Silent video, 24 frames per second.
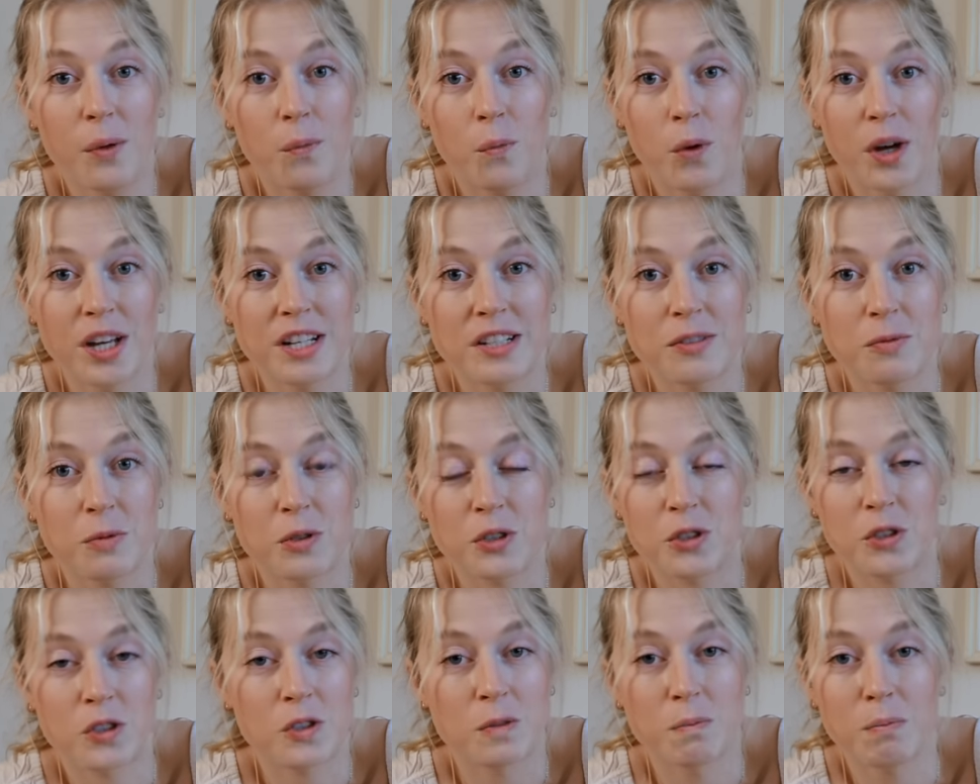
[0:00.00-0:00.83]
it was
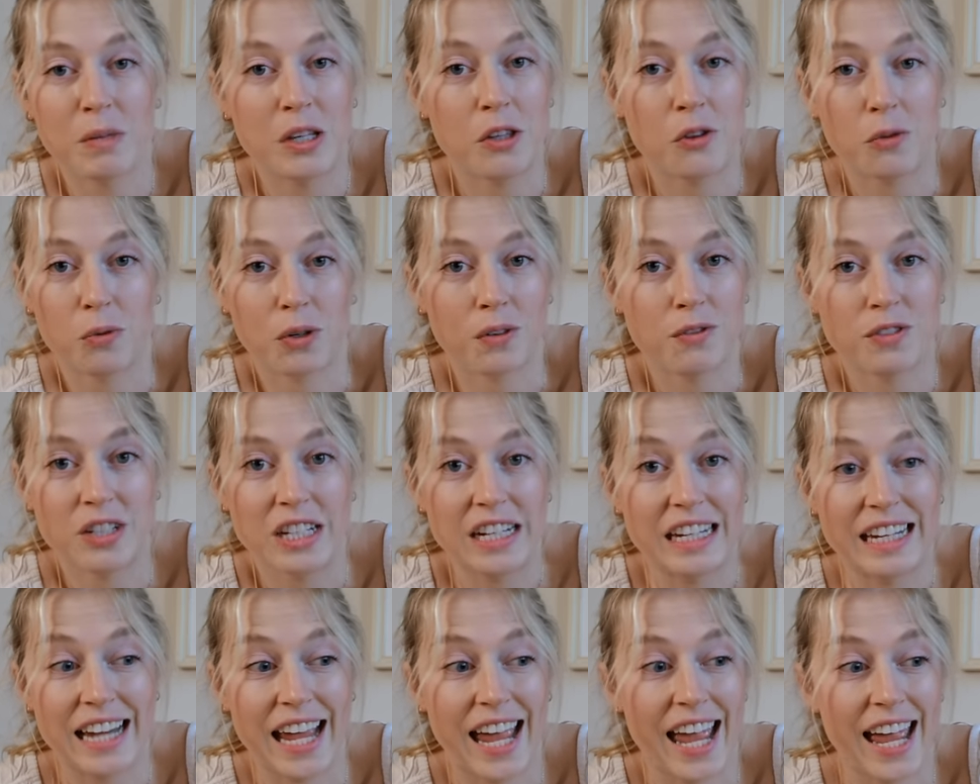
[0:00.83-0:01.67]
just me
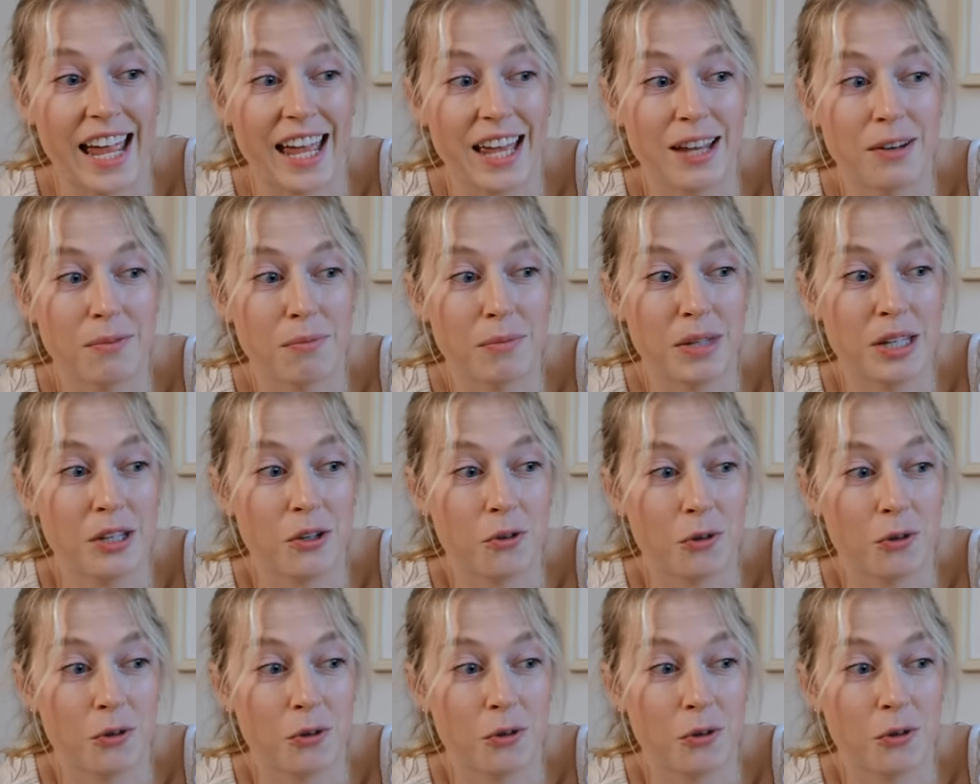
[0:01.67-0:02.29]
thrifting and me